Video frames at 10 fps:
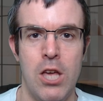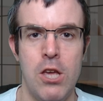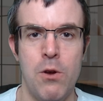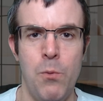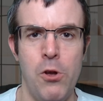
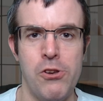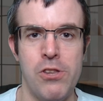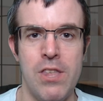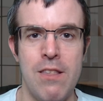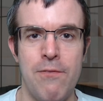You can watch
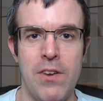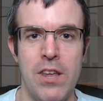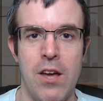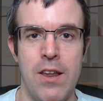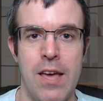this
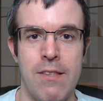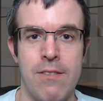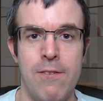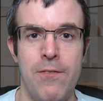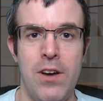video
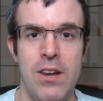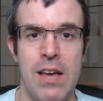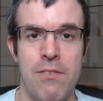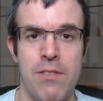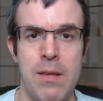next to find
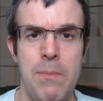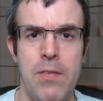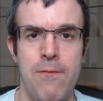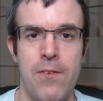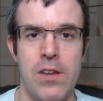out some of
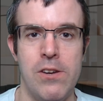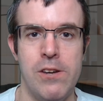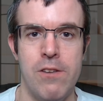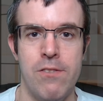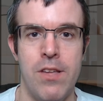the
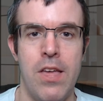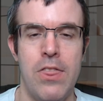features